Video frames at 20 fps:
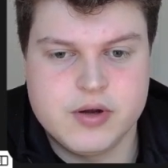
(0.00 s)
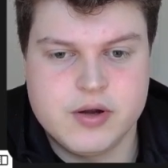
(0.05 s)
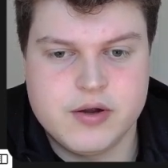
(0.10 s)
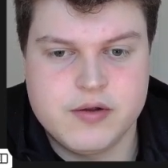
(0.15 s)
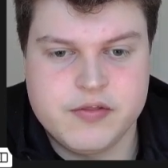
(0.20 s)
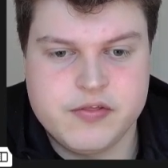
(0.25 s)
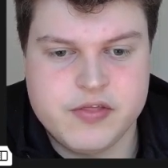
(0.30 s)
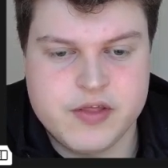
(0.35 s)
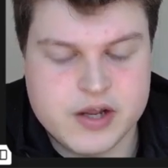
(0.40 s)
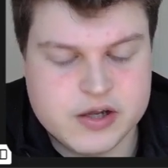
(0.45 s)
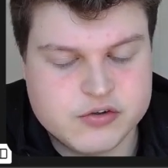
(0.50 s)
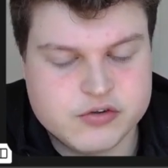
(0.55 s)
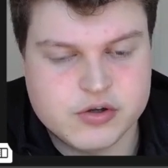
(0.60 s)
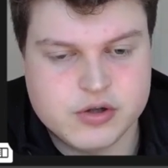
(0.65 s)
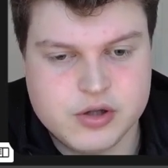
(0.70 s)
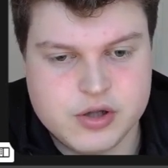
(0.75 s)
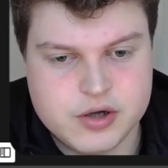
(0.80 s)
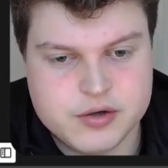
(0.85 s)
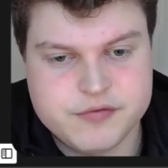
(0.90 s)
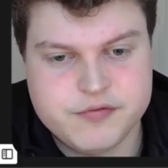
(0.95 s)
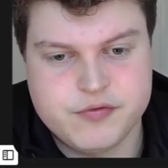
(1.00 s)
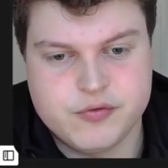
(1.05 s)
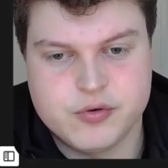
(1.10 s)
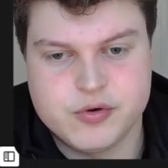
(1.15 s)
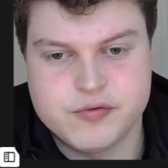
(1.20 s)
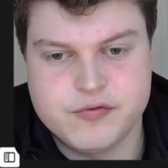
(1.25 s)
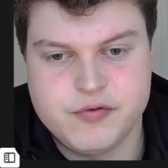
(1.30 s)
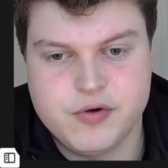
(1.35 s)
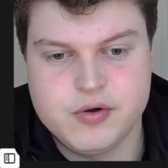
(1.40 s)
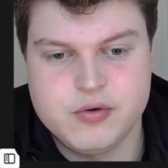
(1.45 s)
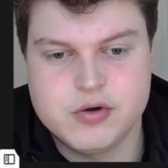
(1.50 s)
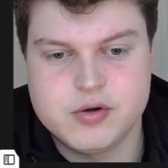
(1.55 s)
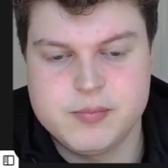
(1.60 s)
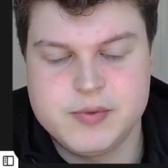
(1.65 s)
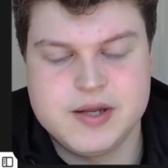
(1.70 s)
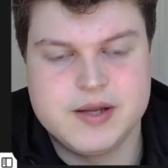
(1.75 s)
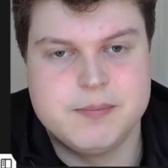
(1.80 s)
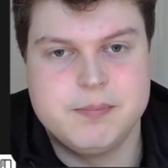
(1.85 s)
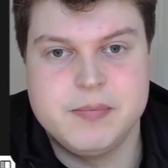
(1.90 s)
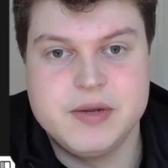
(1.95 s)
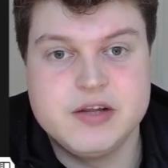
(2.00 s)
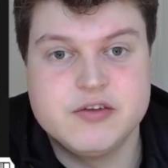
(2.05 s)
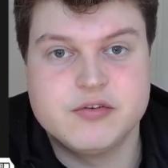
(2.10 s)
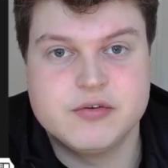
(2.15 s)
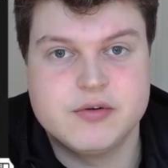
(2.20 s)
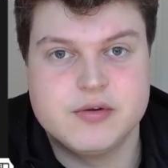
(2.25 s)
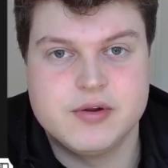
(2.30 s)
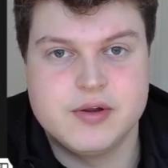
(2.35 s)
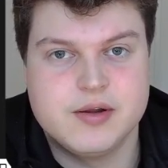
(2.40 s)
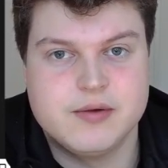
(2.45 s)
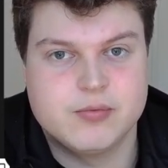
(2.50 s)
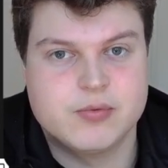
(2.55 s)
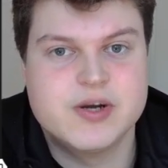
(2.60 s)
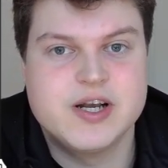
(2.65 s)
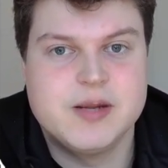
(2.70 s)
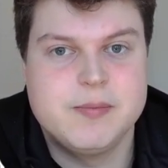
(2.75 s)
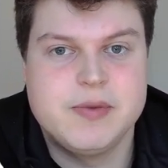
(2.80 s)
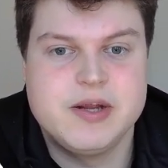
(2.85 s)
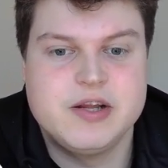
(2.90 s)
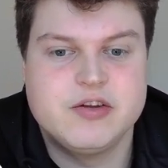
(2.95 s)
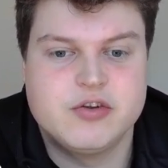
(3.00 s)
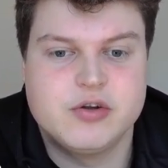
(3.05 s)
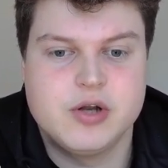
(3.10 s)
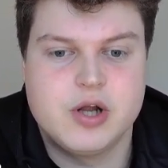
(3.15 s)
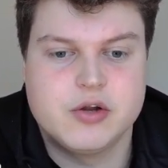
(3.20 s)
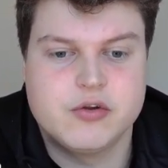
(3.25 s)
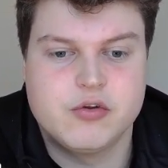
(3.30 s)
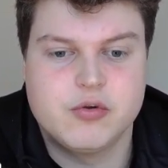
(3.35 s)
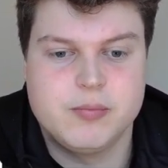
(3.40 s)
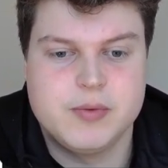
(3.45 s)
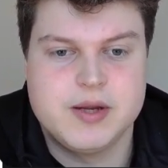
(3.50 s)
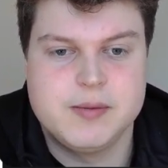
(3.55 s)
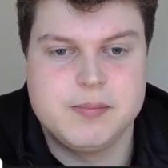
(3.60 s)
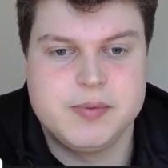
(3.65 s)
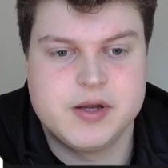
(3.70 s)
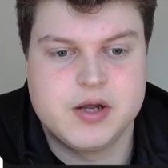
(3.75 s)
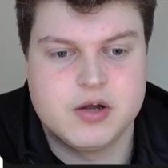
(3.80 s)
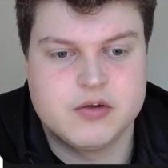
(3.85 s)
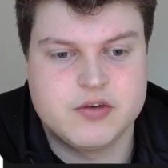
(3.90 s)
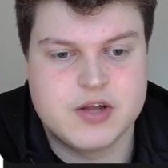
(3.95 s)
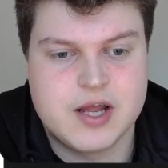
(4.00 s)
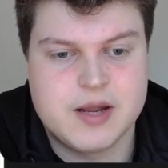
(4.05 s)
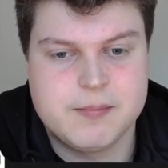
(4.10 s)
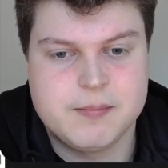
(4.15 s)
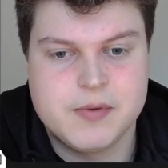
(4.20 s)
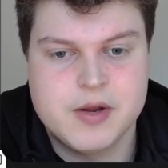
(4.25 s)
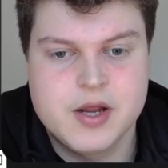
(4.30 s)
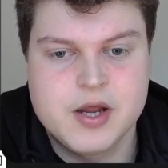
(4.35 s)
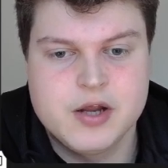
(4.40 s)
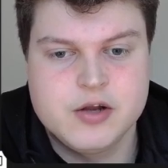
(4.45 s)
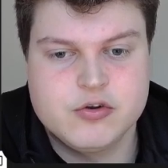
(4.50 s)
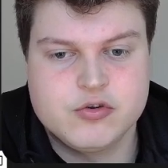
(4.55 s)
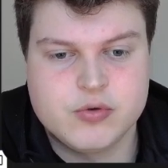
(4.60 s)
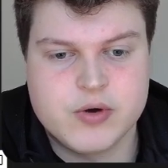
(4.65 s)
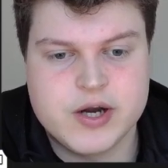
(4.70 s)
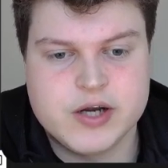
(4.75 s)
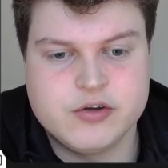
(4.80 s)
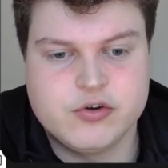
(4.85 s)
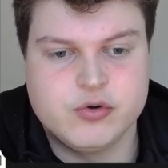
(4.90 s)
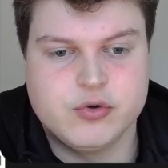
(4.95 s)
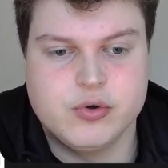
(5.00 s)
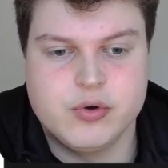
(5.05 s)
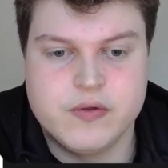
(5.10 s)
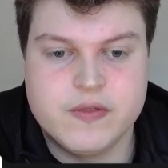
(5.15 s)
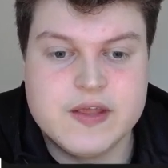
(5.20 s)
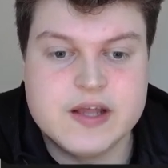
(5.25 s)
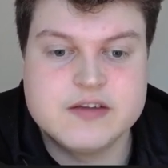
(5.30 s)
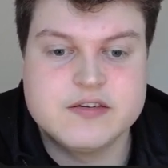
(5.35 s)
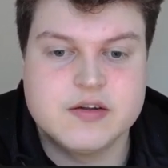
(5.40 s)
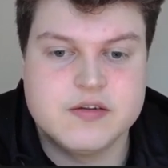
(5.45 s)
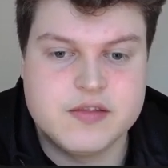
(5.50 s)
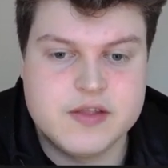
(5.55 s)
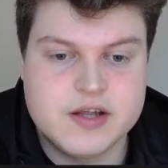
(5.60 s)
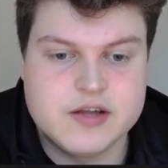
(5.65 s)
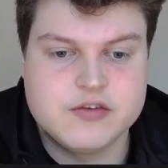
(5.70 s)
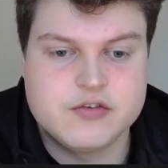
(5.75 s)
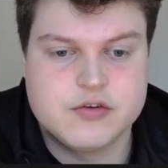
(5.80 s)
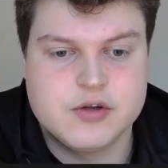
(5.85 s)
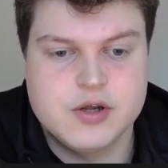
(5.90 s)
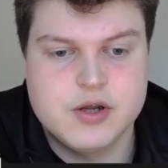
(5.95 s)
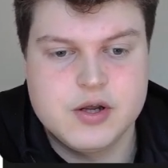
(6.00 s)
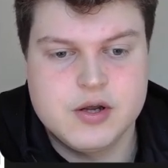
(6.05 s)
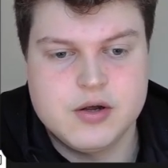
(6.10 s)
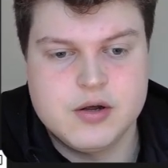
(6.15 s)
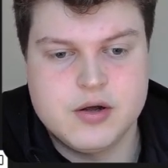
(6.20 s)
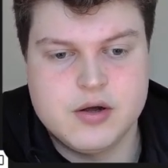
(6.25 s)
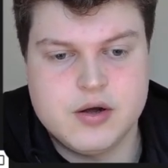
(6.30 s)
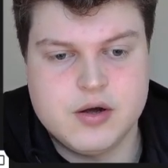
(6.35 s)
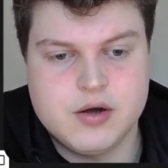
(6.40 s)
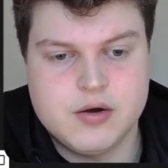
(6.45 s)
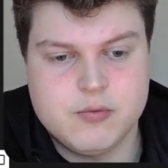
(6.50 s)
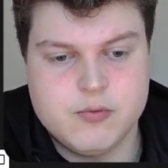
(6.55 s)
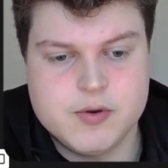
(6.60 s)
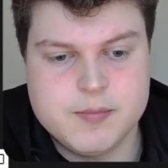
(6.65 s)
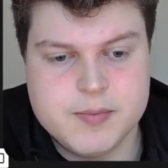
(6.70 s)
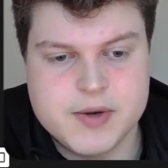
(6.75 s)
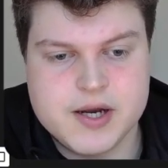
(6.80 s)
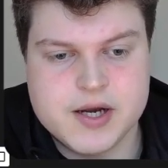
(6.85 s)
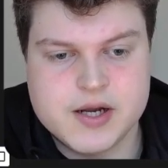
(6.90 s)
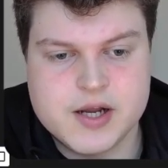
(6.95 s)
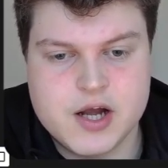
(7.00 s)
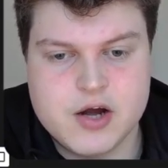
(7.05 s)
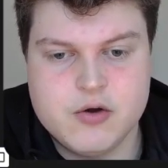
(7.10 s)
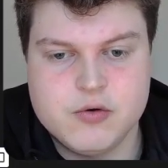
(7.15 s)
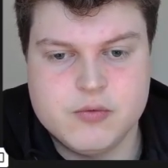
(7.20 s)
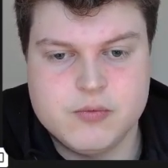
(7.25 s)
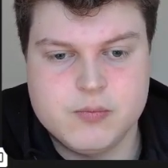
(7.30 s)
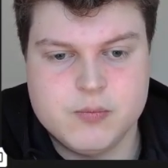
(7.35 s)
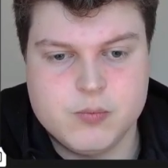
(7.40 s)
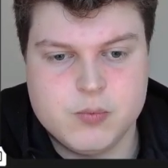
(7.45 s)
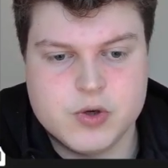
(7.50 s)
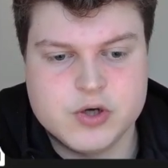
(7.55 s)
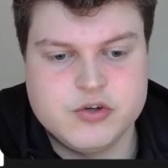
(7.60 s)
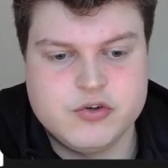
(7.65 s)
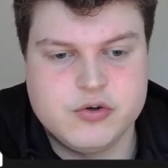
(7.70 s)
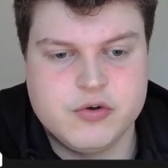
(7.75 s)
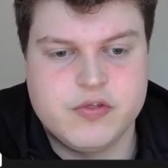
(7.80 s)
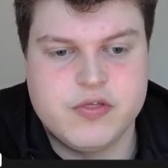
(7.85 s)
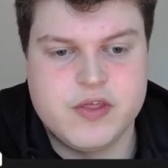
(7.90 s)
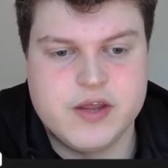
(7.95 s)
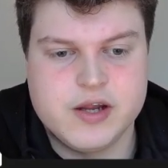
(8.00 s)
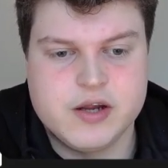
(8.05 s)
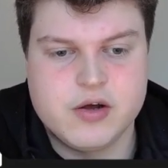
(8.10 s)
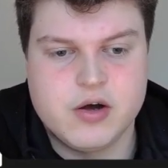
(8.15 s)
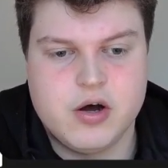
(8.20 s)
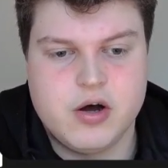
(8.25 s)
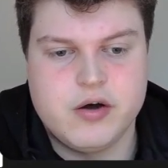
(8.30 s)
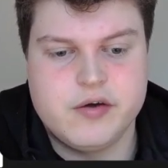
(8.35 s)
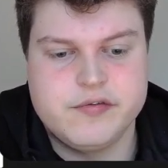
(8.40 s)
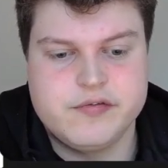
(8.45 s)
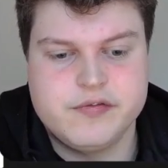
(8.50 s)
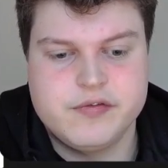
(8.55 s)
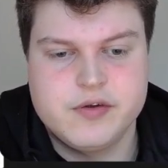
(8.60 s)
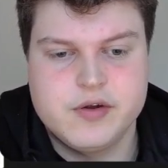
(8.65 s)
thanks a lot for following me. It really means a lot to me, because I'm trying to do this and this with my account. What do you think of